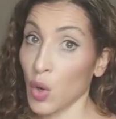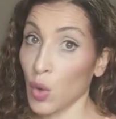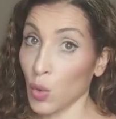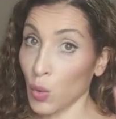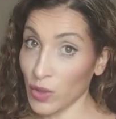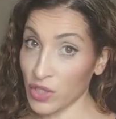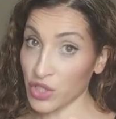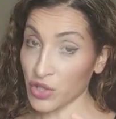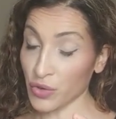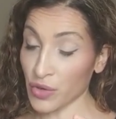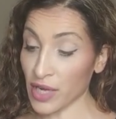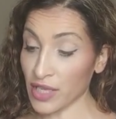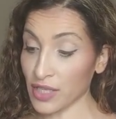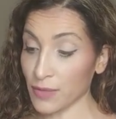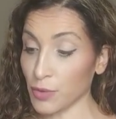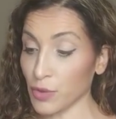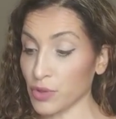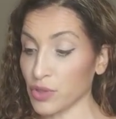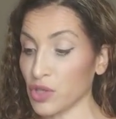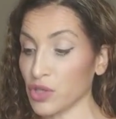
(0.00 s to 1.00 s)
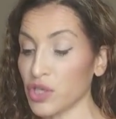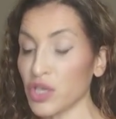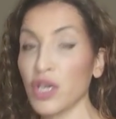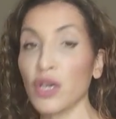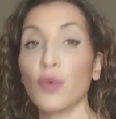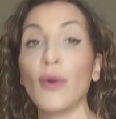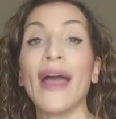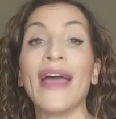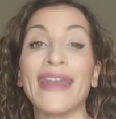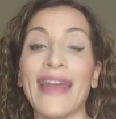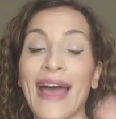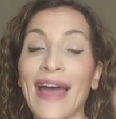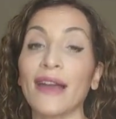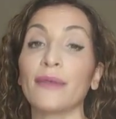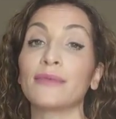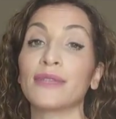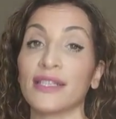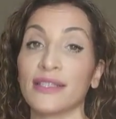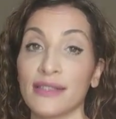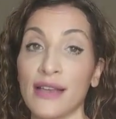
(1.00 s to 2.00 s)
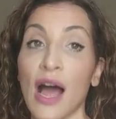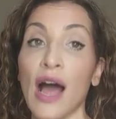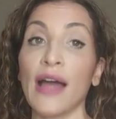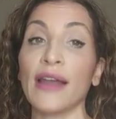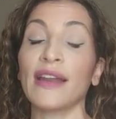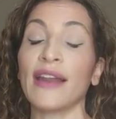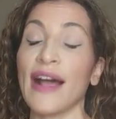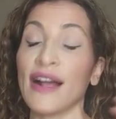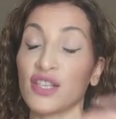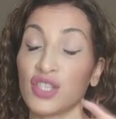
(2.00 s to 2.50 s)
which they're not supposed to do. And Adam does not. And it